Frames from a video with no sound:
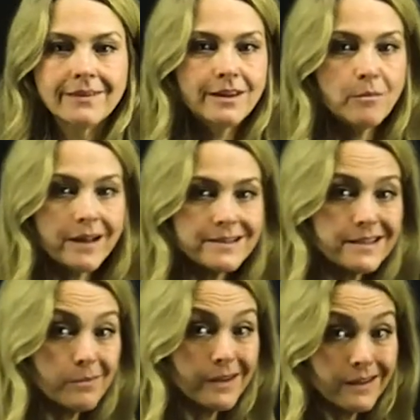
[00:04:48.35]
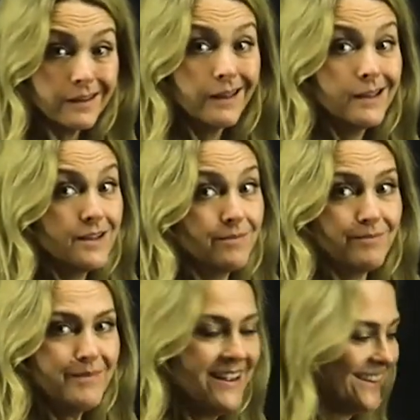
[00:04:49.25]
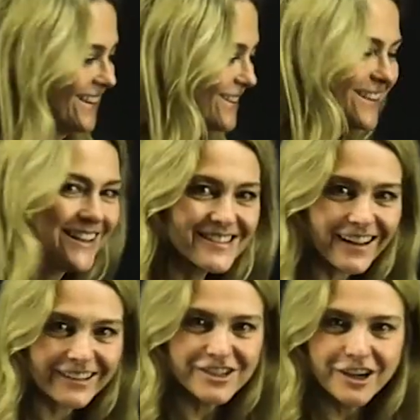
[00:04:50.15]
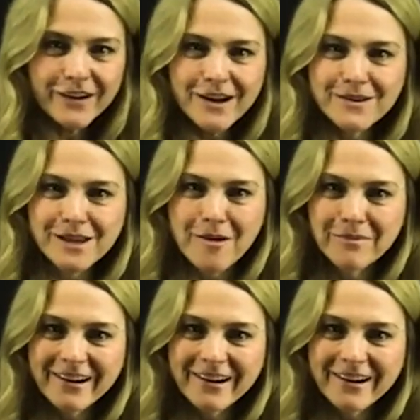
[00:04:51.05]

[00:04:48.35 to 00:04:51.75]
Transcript: you might see me sucking Cheerios up,